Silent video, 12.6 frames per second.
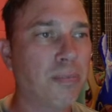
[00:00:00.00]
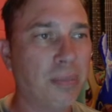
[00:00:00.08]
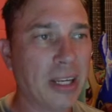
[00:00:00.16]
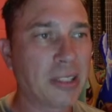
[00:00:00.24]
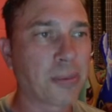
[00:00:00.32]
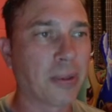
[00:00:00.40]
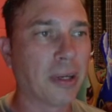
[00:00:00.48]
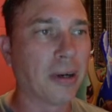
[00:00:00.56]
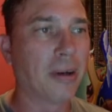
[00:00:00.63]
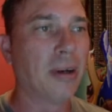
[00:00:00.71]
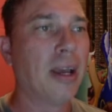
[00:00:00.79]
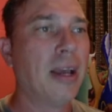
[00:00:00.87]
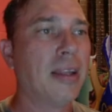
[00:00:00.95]
bass
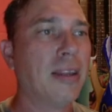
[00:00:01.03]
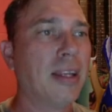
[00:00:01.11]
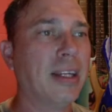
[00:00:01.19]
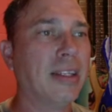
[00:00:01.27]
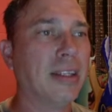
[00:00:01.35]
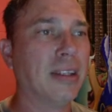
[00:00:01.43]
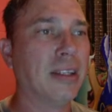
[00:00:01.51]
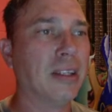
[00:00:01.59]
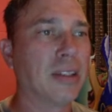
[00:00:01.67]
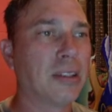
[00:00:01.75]
player than he did the